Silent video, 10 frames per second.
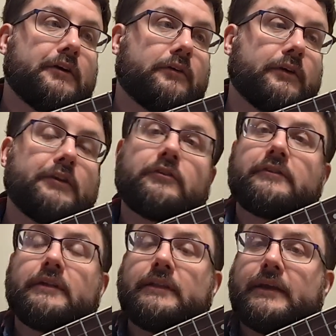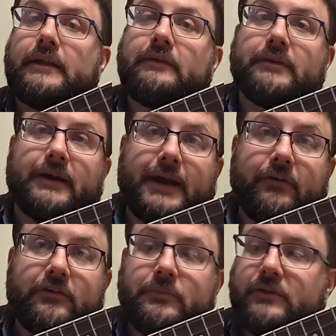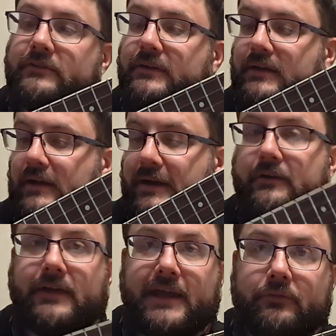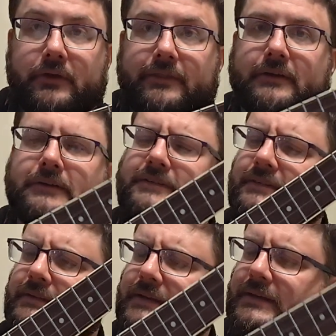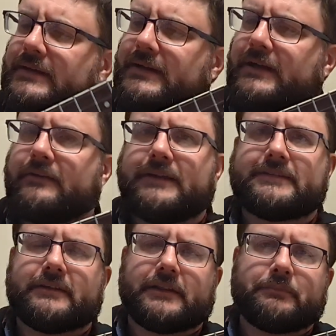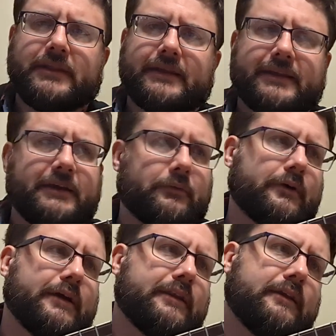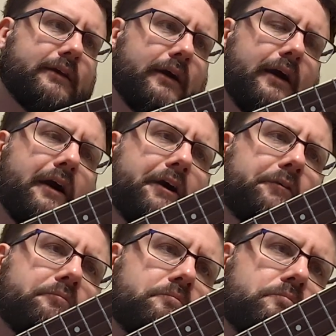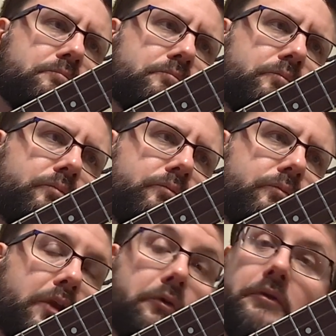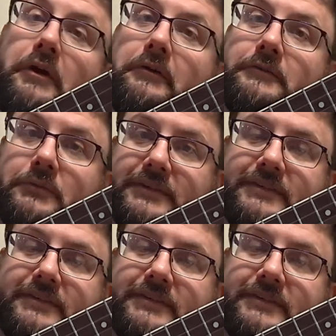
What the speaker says: or interestingly enough, in Irish music. I don't have one of those. I don't necessarily plan to get one. Who knows? We'll